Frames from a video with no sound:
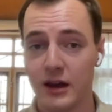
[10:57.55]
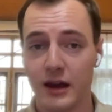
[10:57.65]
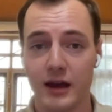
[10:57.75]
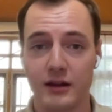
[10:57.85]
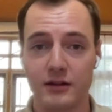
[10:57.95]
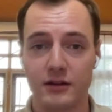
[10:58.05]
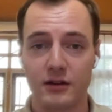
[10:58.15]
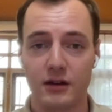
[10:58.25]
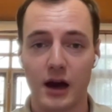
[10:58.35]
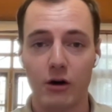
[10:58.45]
And
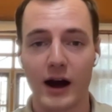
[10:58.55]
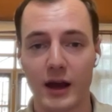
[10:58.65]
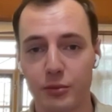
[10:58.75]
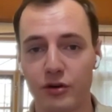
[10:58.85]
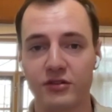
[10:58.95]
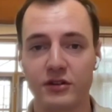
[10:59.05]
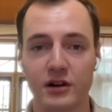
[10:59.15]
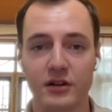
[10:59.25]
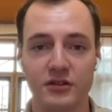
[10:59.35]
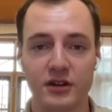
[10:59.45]
how I
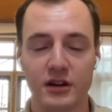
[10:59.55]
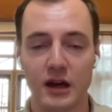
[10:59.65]
personally see it,